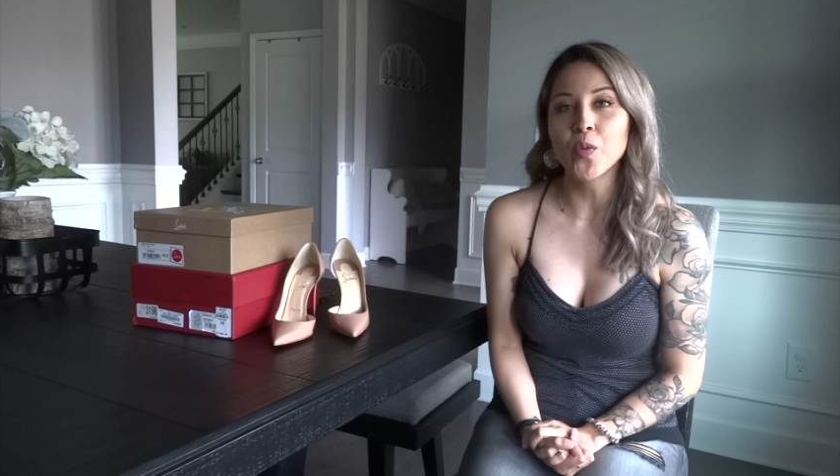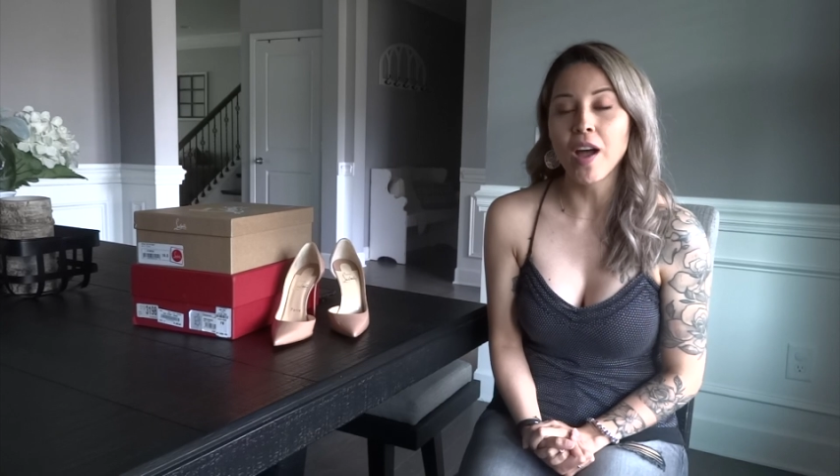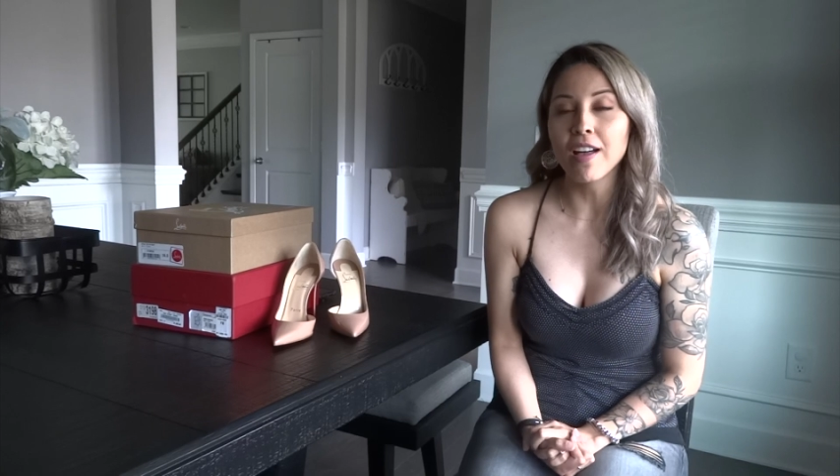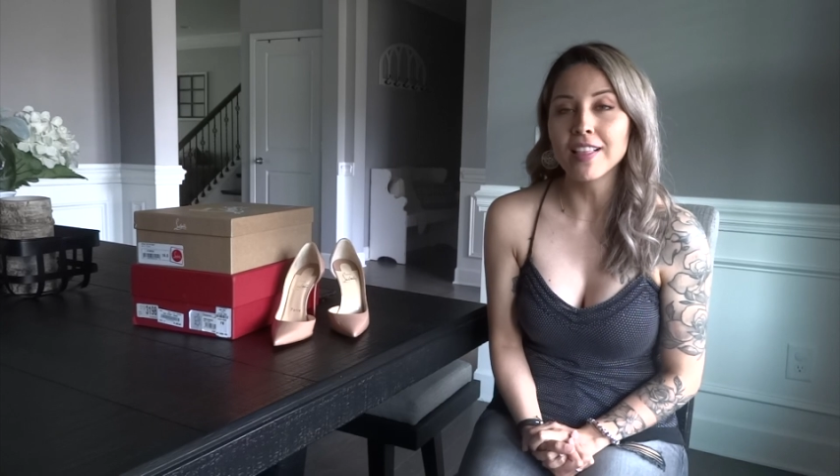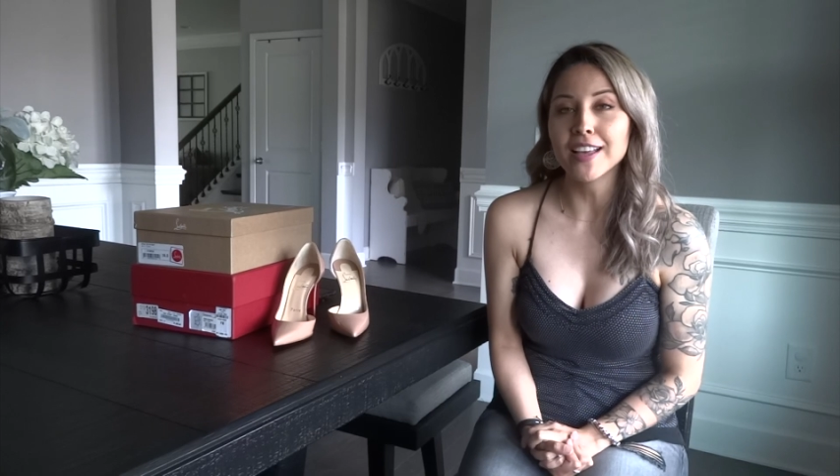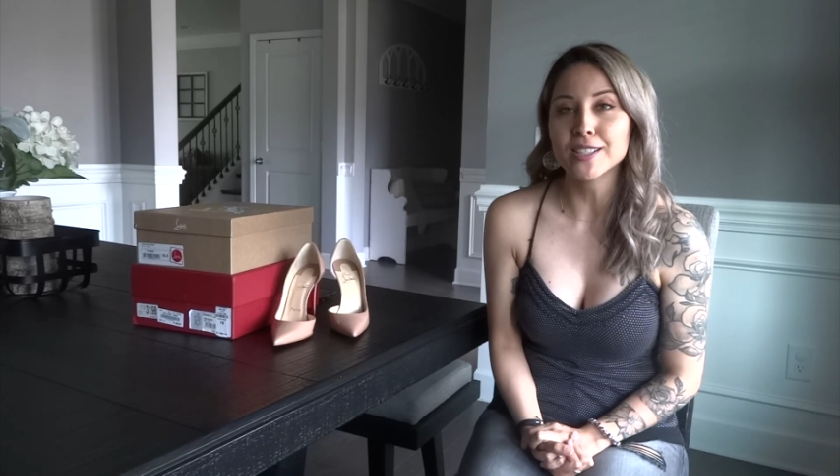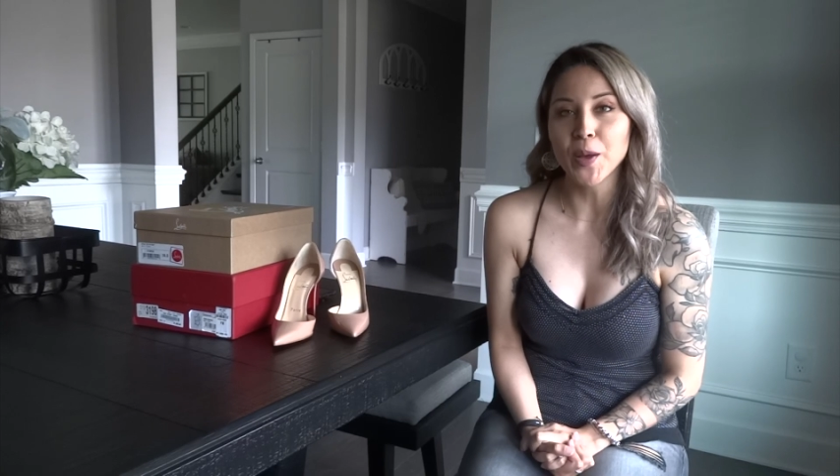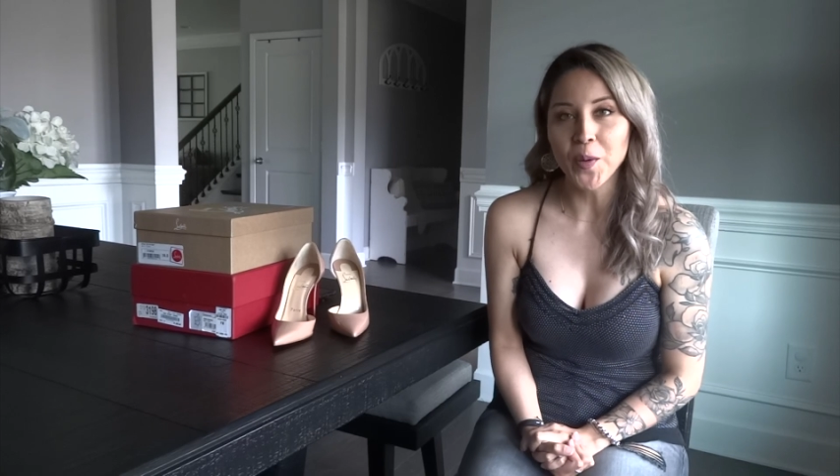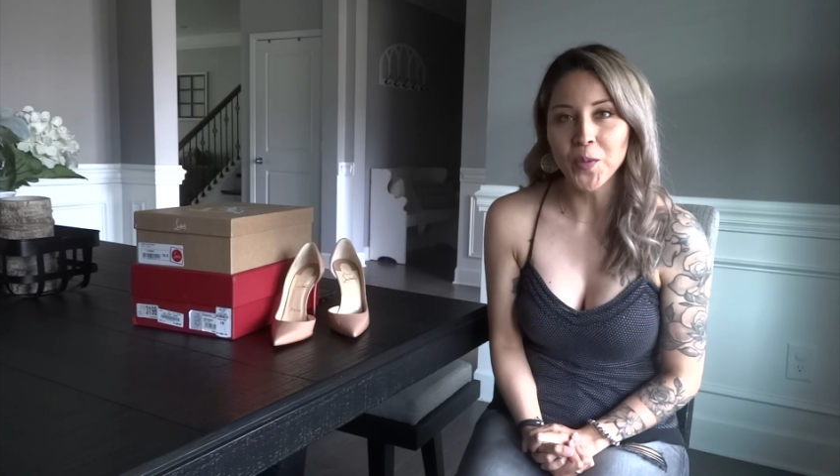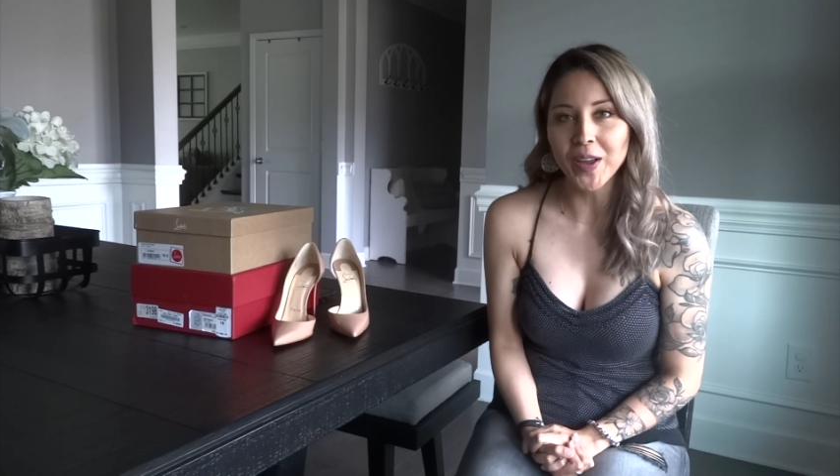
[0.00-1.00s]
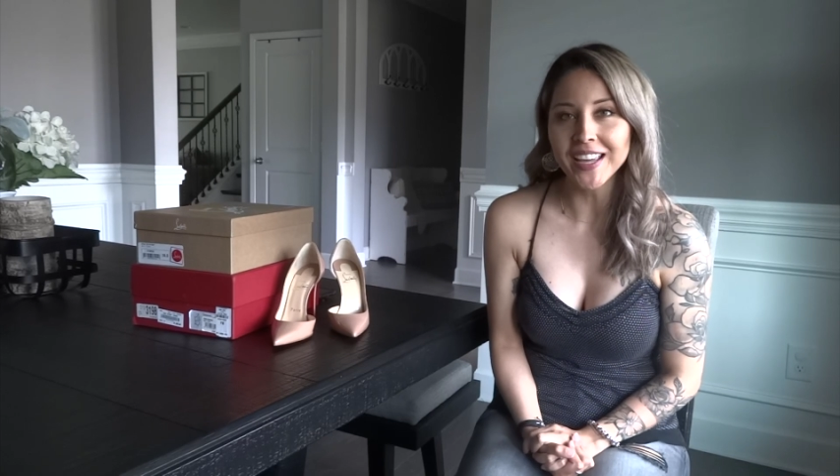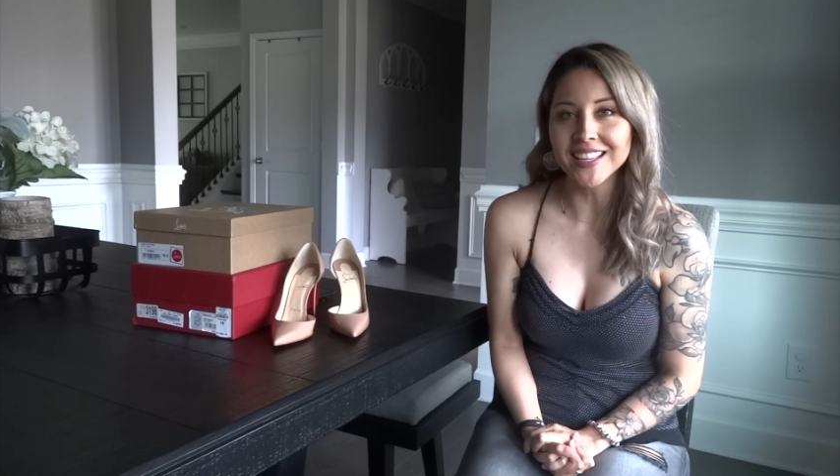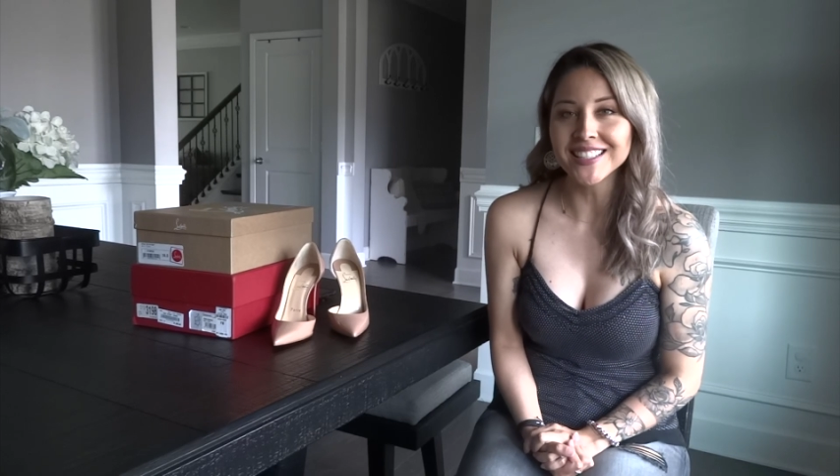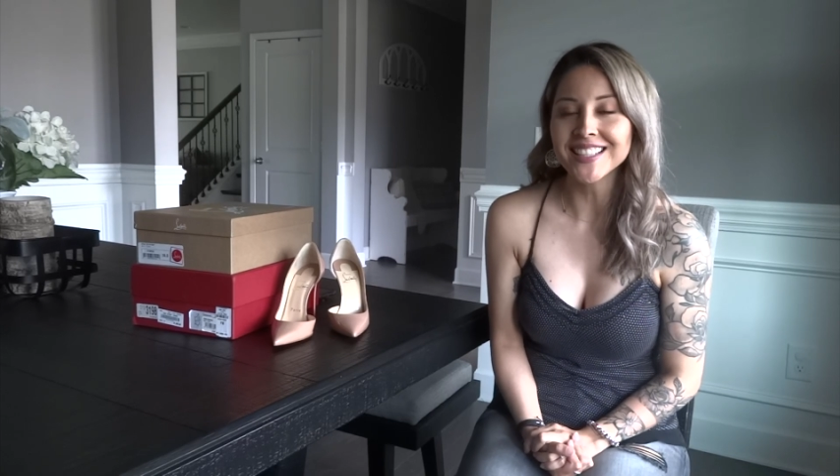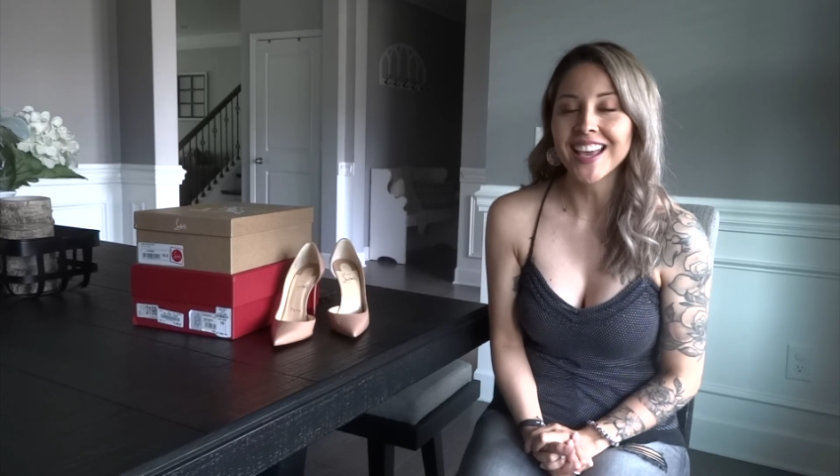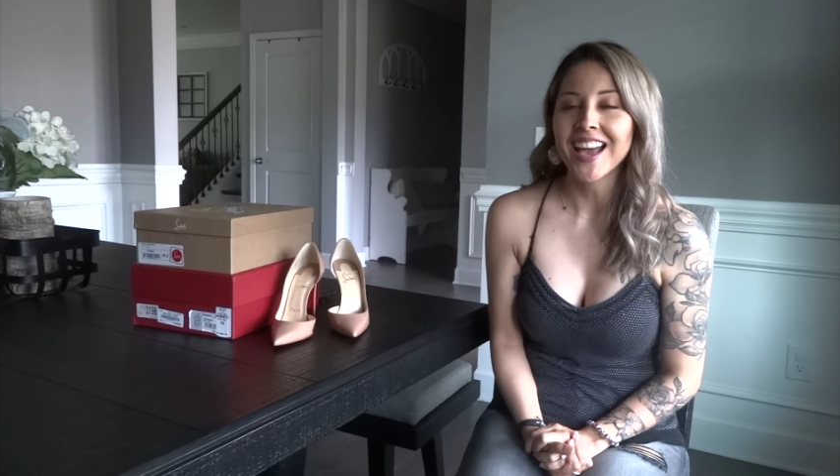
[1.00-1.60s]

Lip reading: well as always.